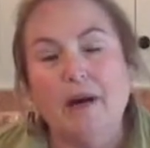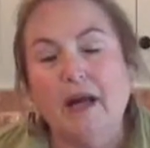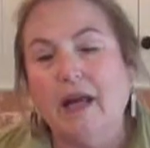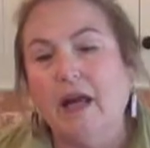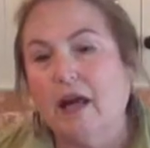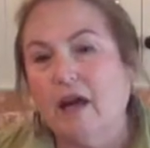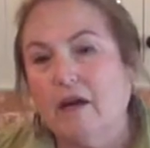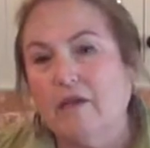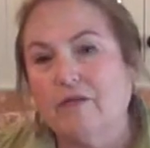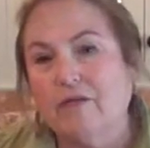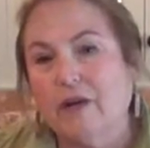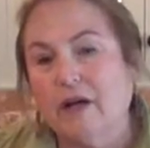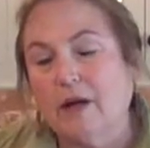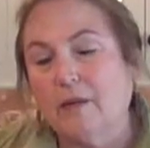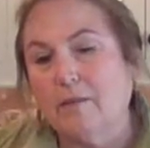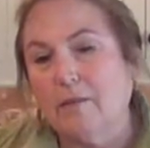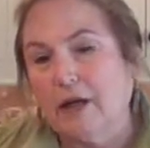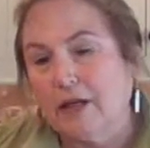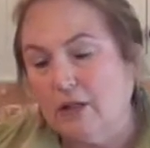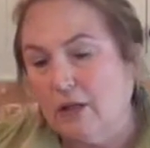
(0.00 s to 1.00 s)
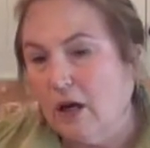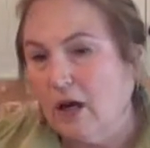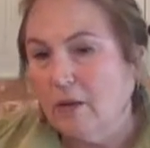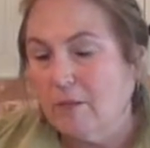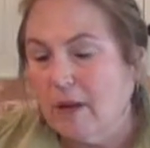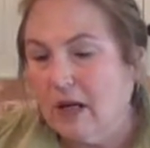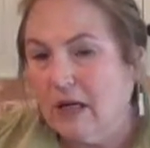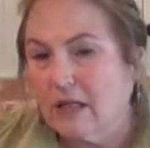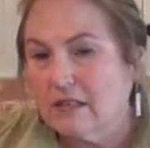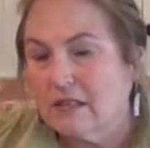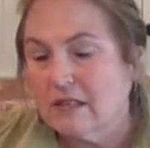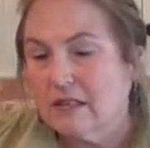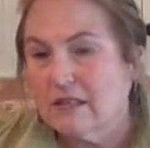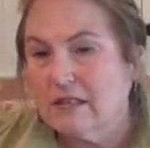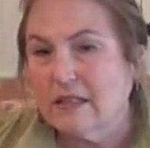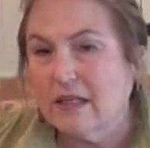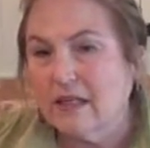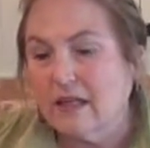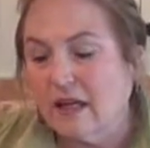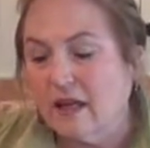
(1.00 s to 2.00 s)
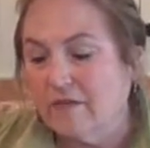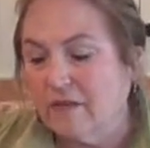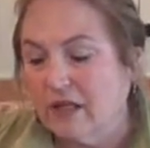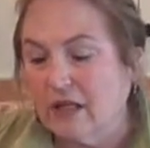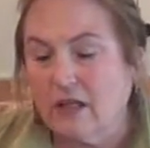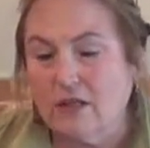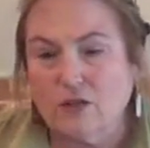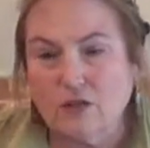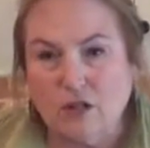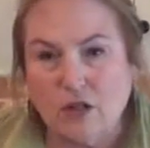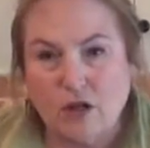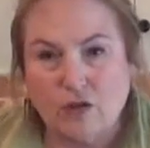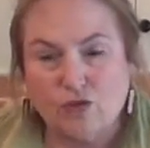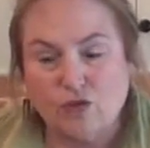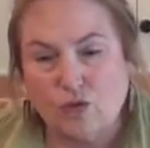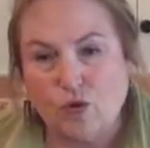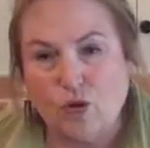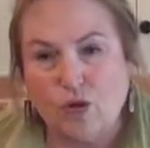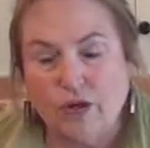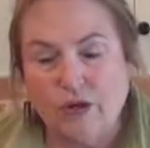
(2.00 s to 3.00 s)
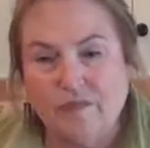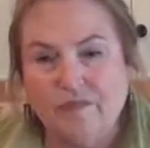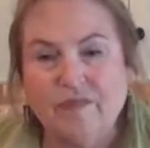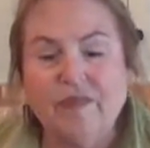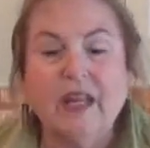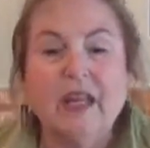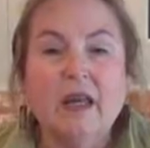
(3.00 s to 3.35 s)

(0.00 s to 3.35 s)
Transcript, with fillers: I have my dog boxes, and I have a nice long drawer,